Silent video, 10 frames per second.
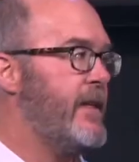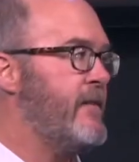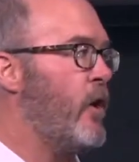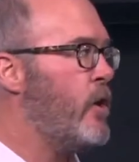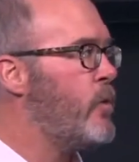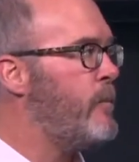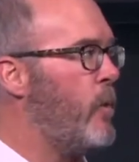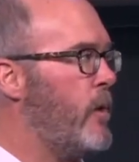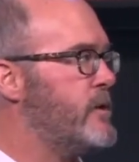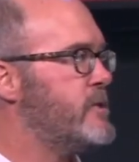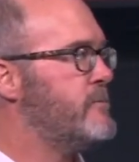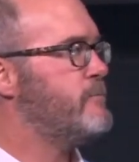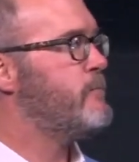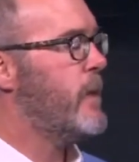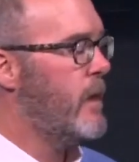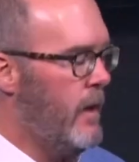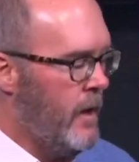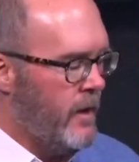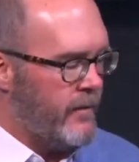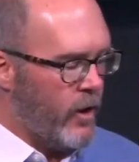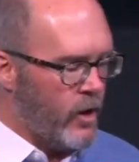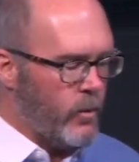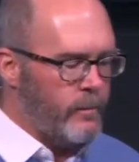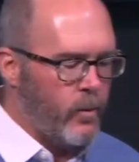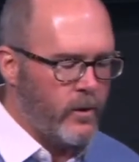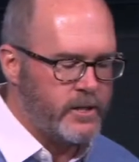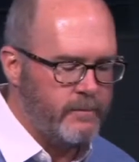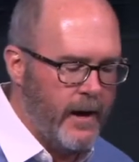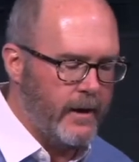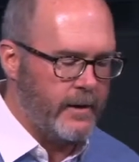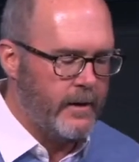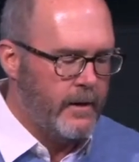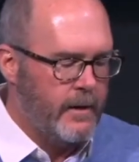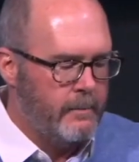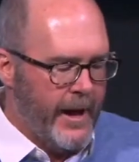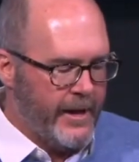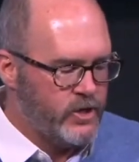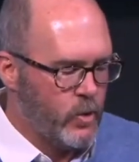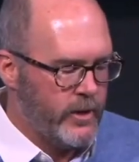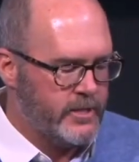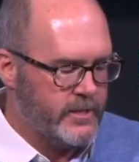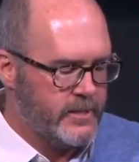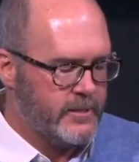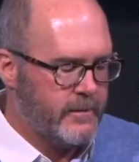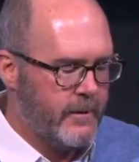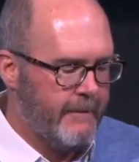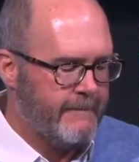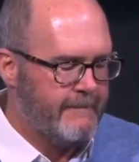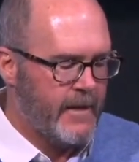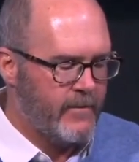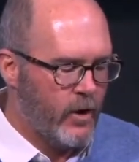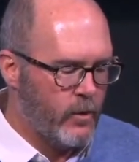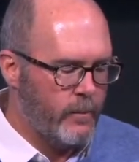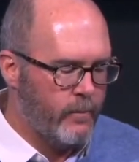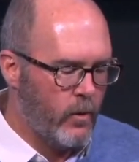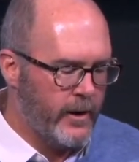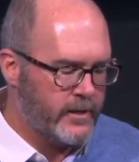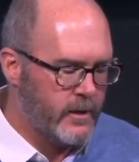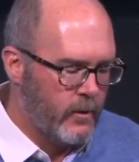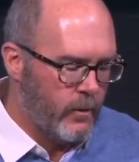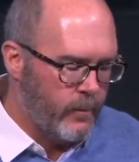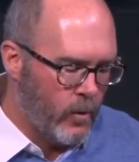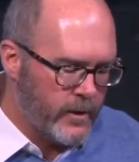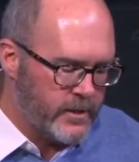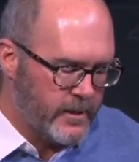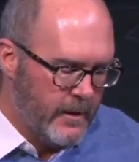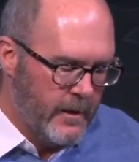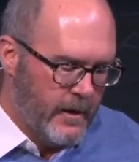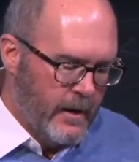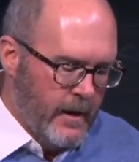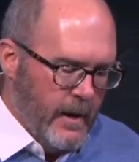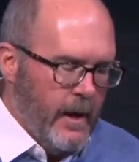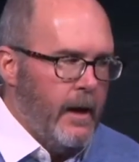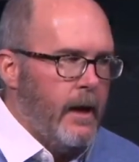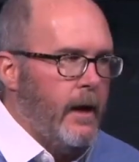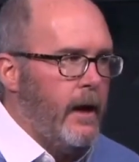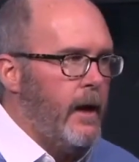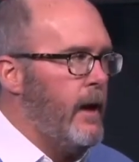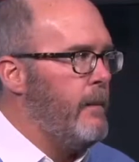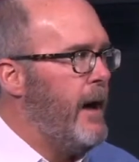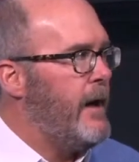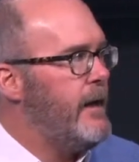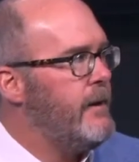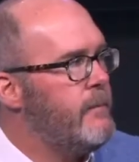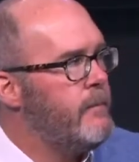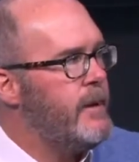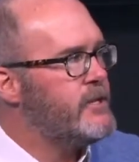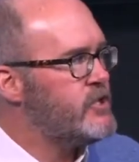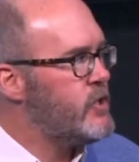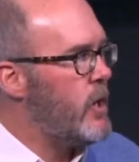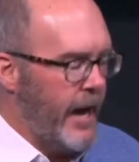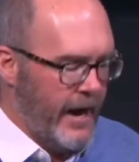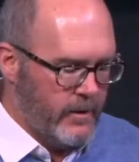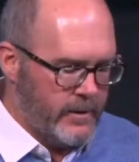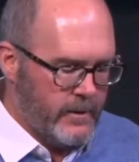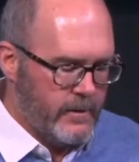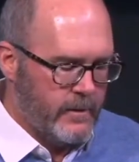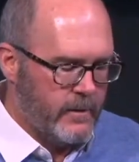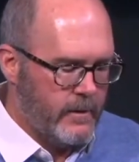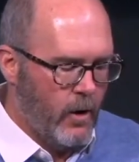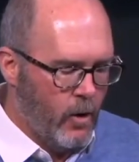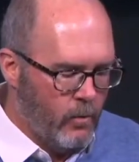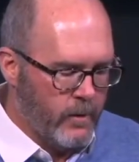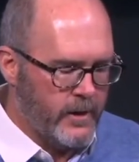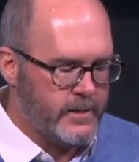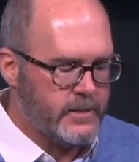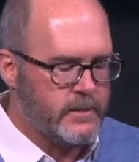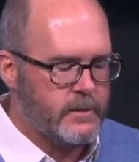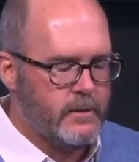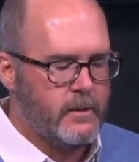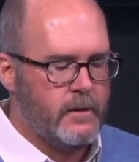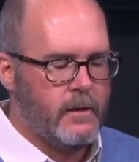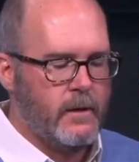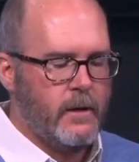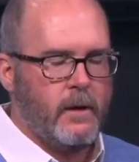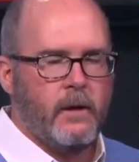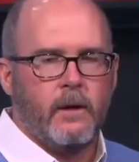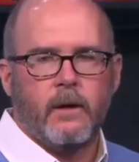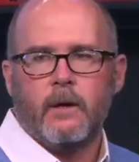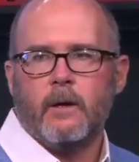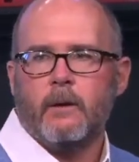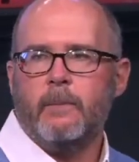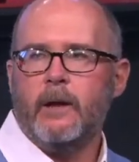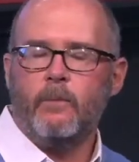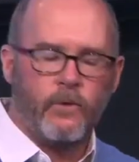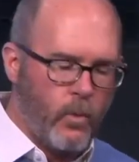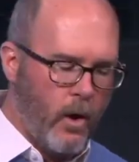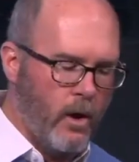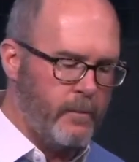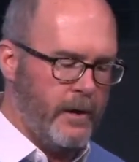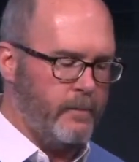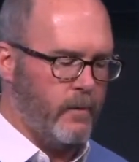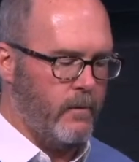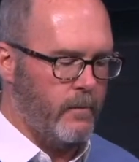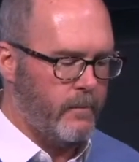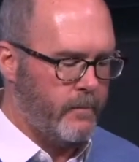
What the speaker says: Now they've heard reports. They've heard reports about bad choices. They've heard reports about him being strung out, homeless, being with wrong people.